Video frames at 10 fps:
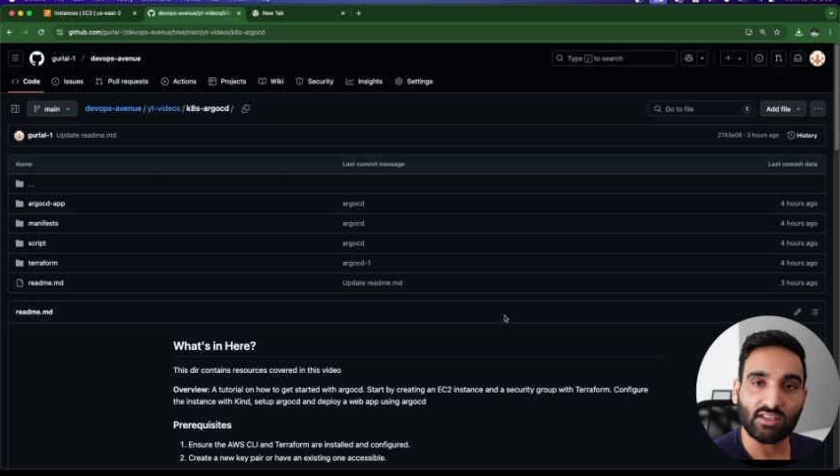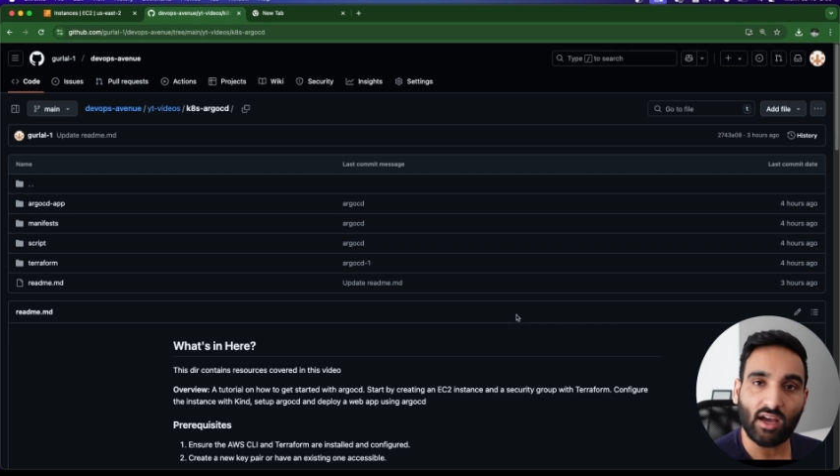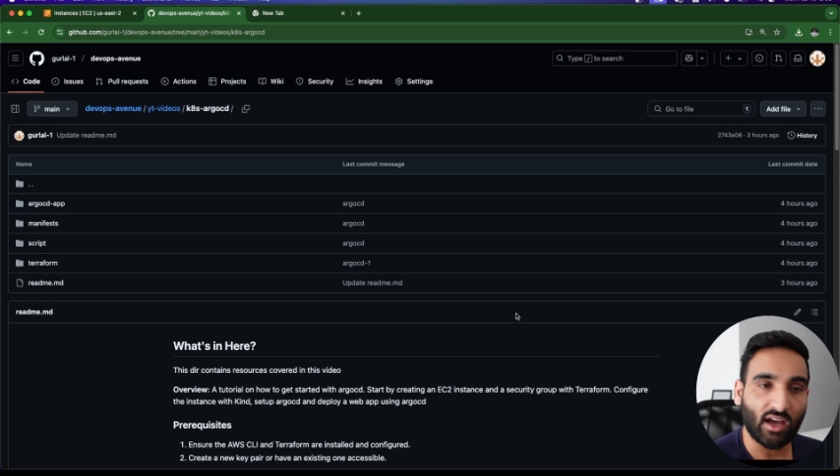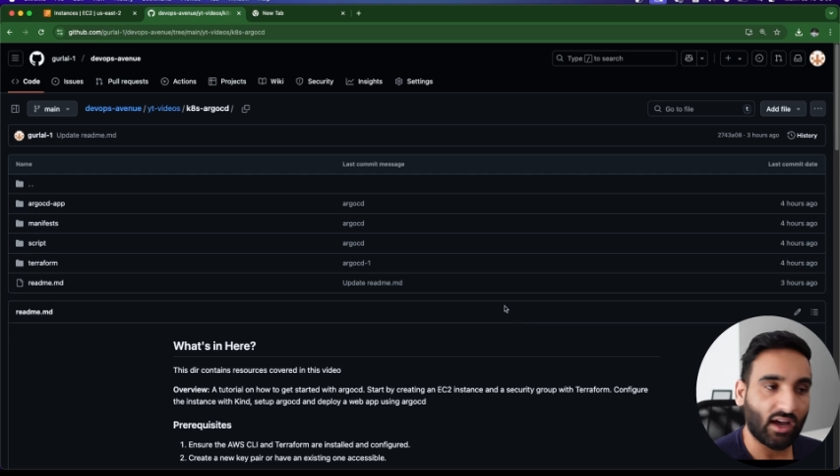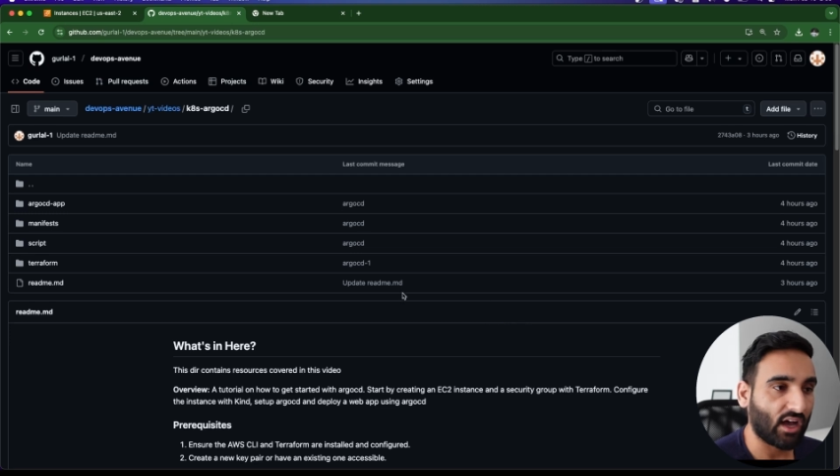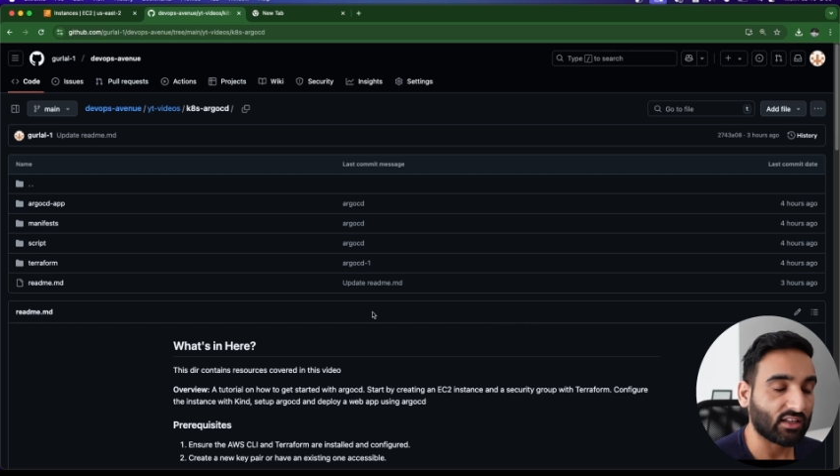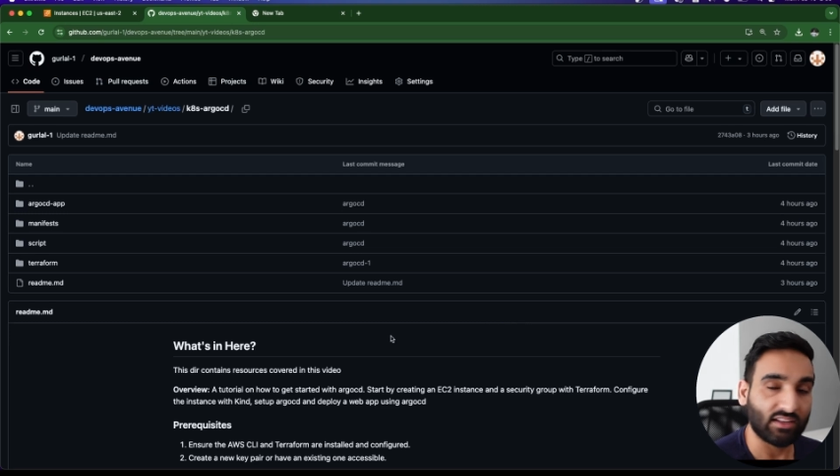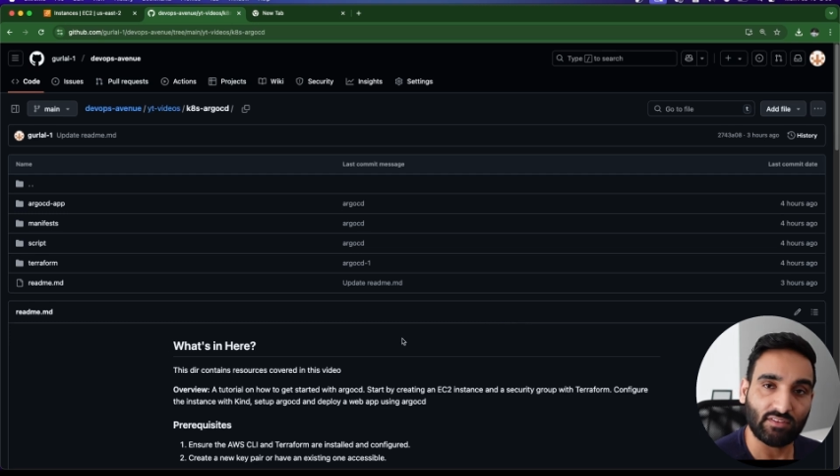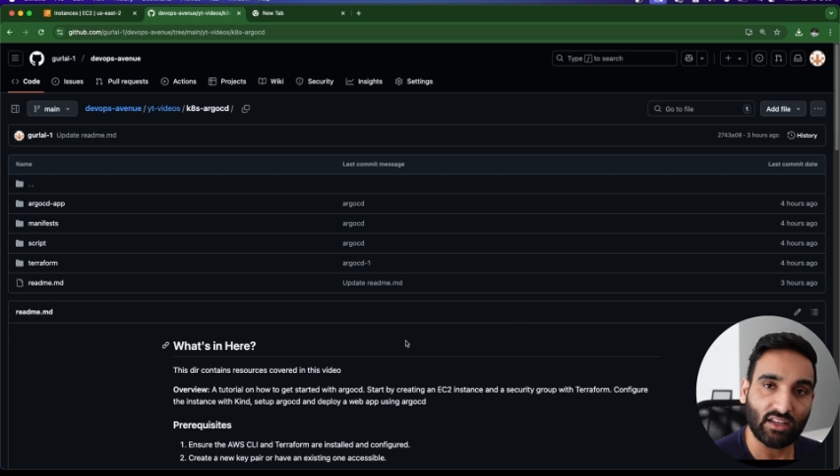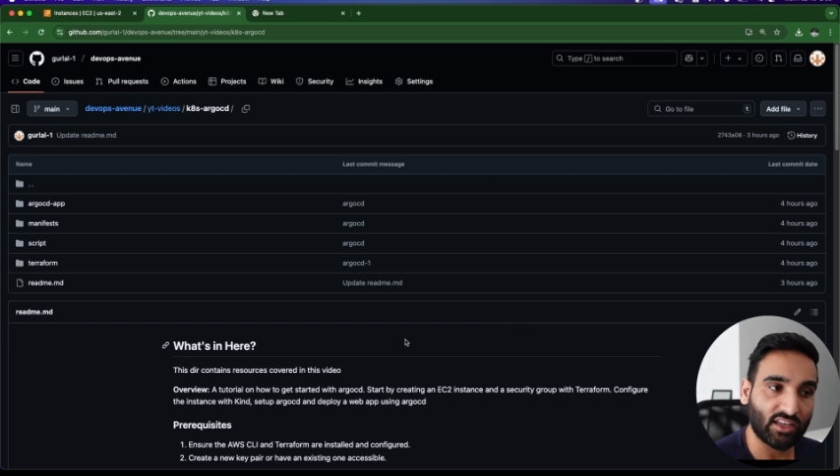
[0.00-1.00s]
I'll
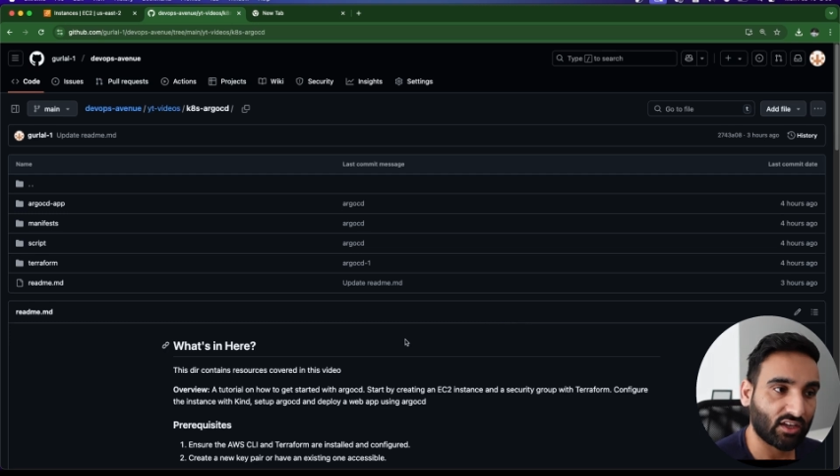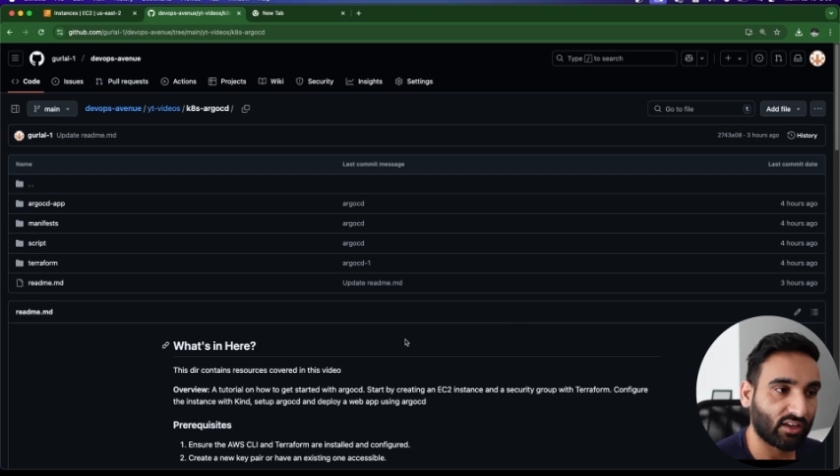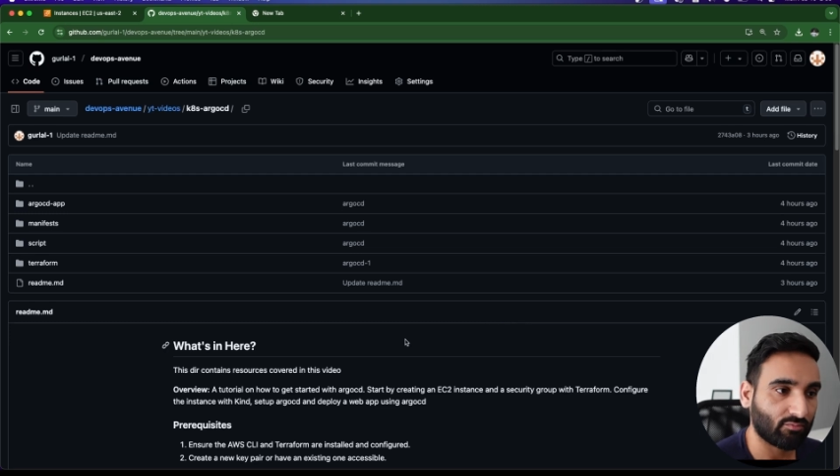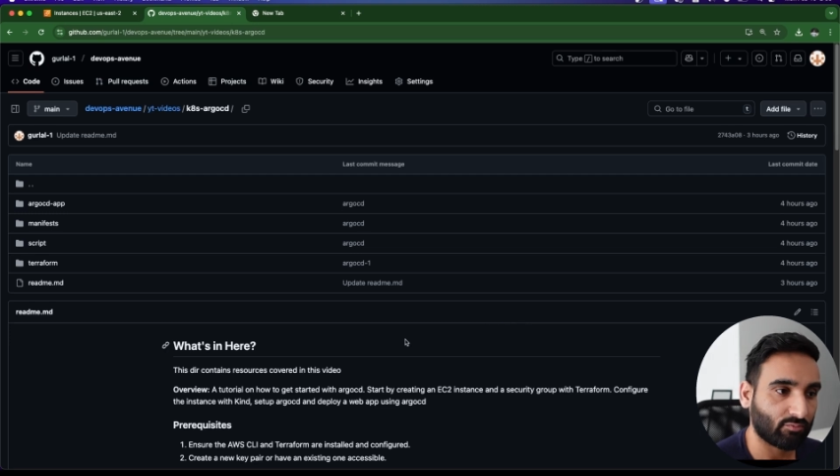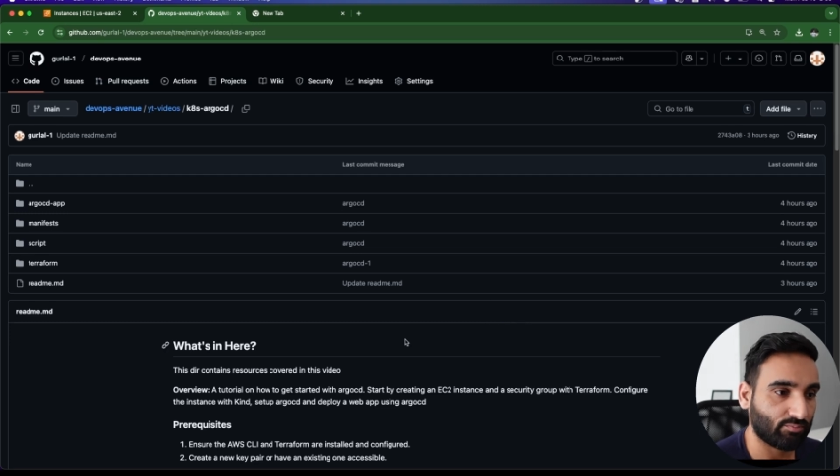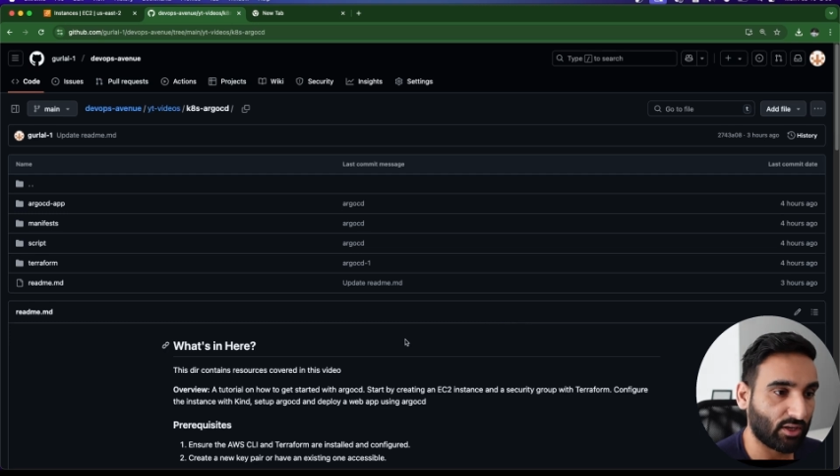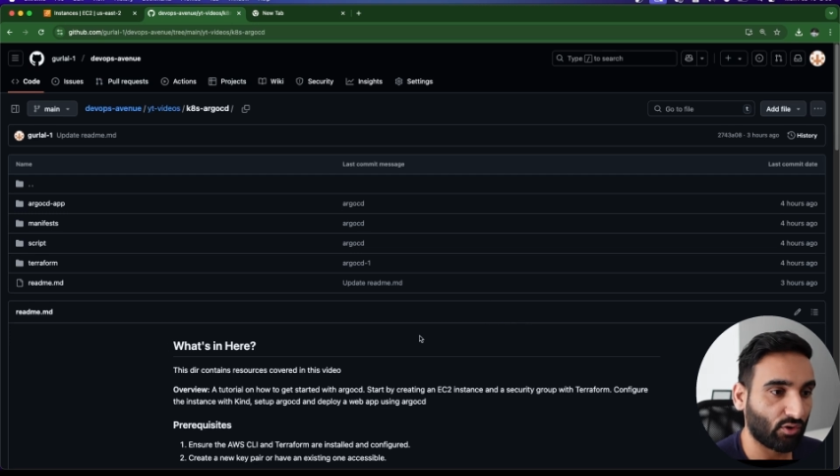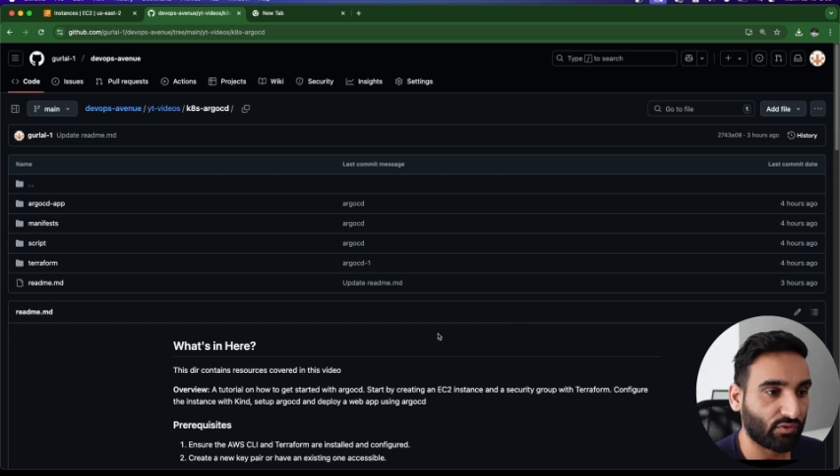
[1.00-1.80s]
leave the link below